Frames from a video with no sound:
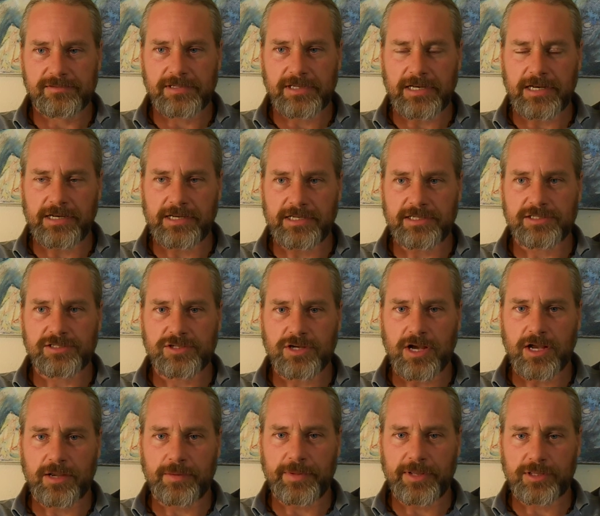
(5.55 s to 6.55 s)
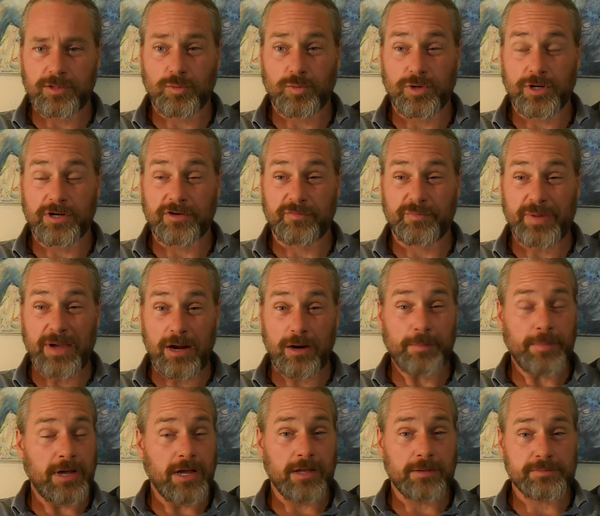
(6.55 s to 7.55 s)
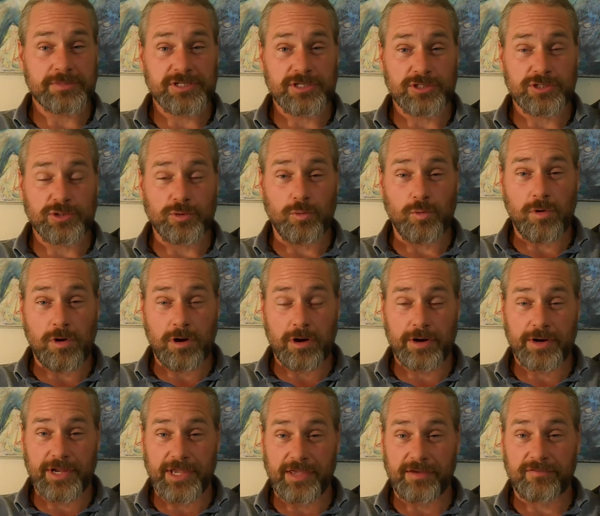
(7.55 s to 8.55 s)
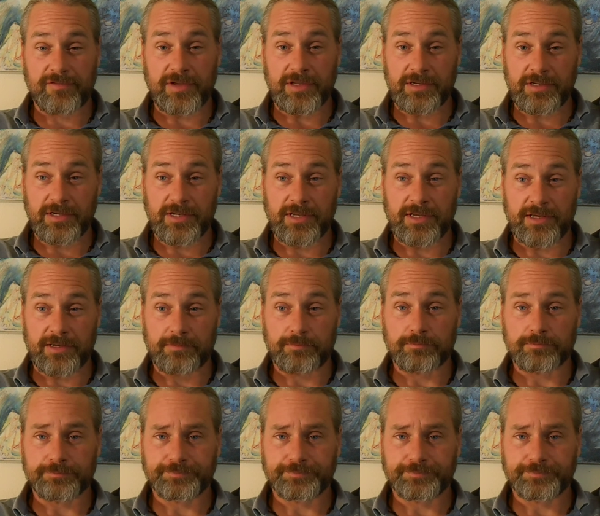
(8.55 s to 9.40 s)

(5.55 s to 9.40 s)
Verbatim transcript: and I need to talk about the work of Paramahamsa Tewari of India.